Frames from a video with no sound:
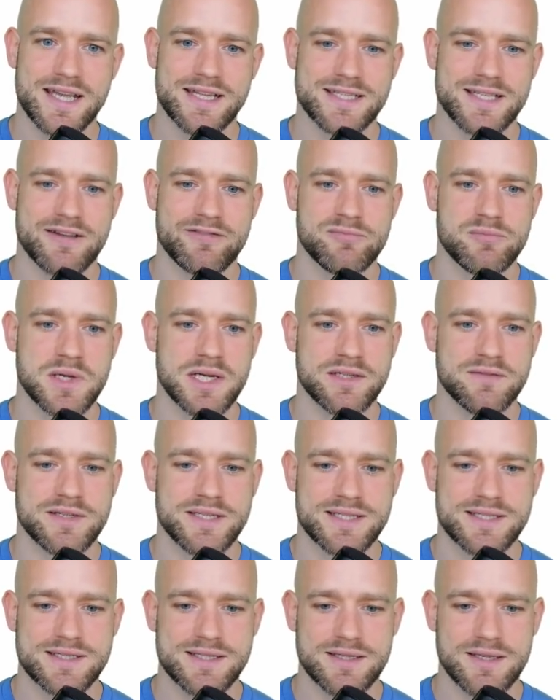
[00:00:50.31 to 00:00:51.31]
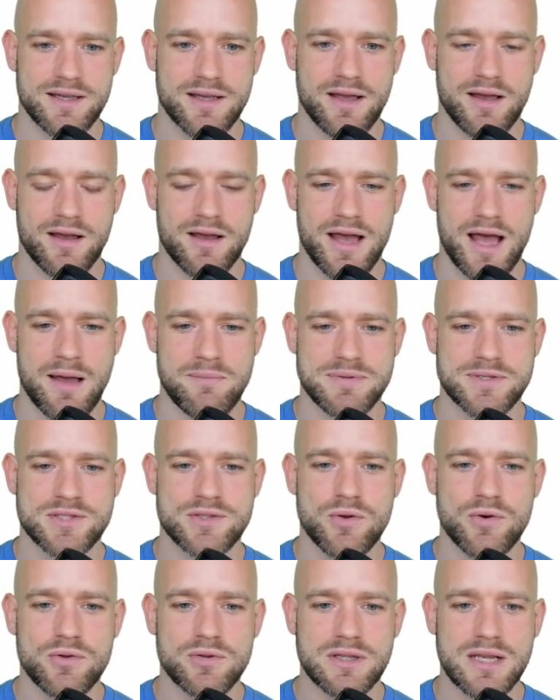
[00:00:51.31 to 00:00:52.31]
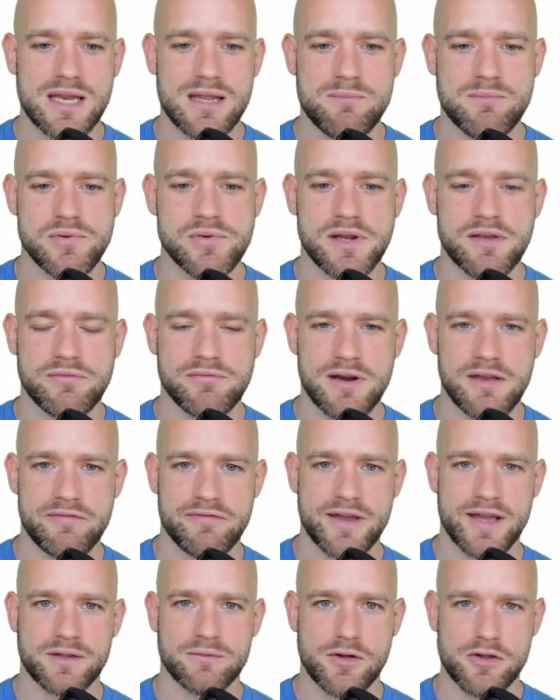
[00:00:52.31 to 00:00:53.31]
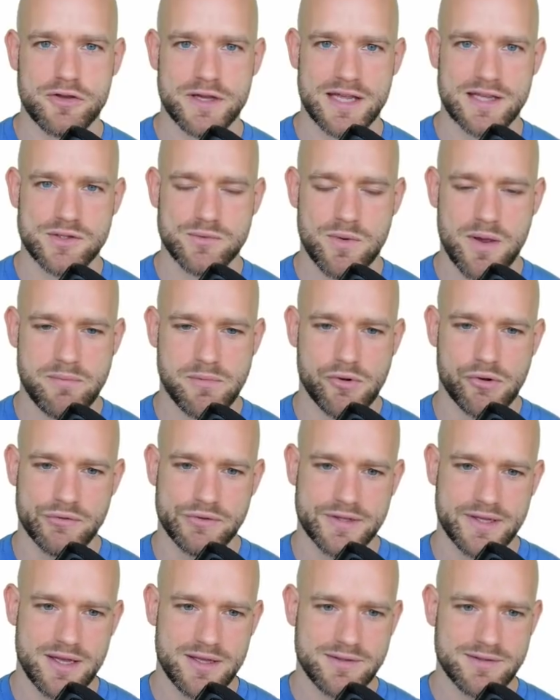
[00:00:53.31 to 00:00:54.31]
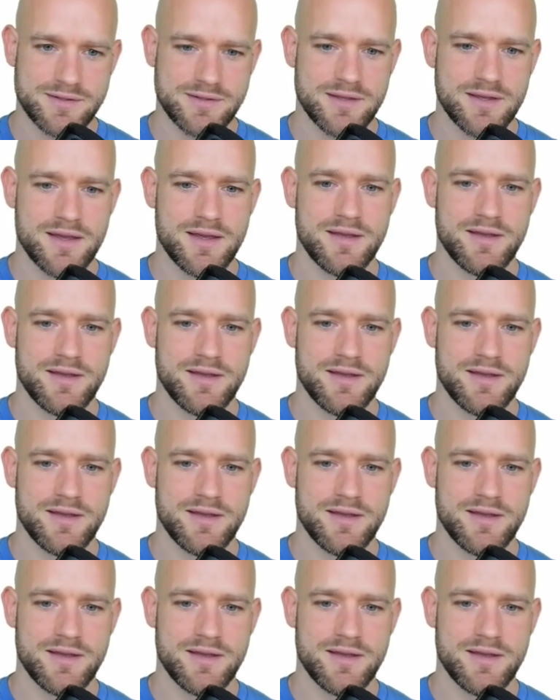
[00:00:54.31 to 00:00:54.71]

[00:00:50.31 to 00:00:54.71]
and they have built this absolutely beautiful effect where you can swipe content